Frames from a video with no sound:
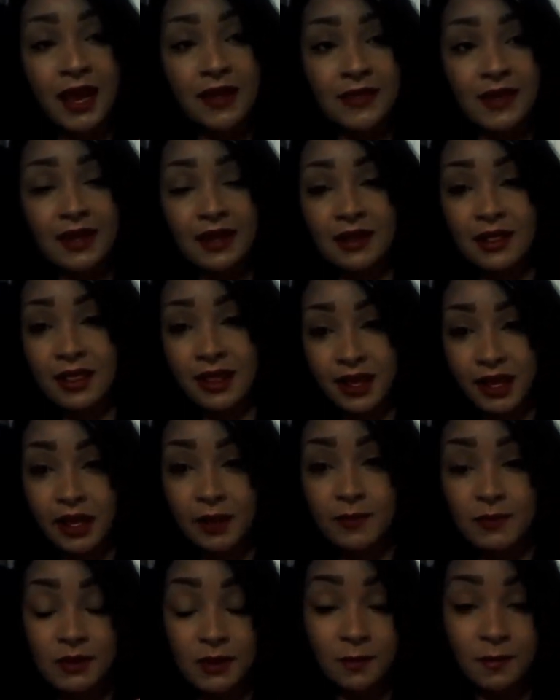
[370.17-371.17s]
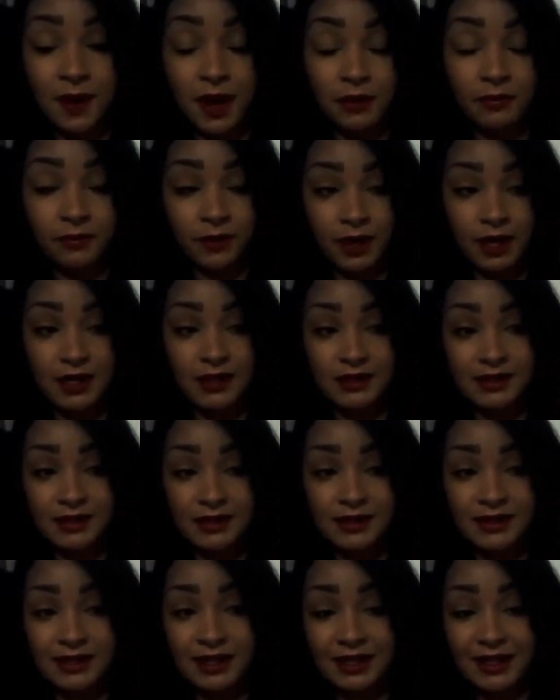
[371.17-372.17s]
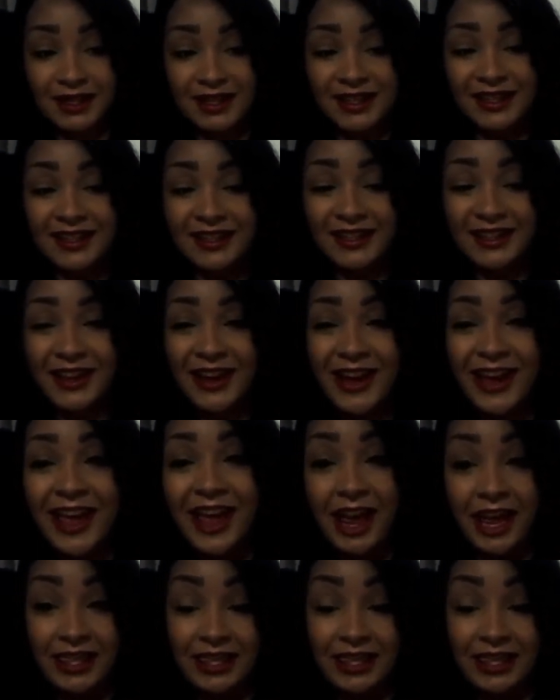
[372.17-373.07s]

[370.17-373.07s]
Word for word: and they clamped my wrists,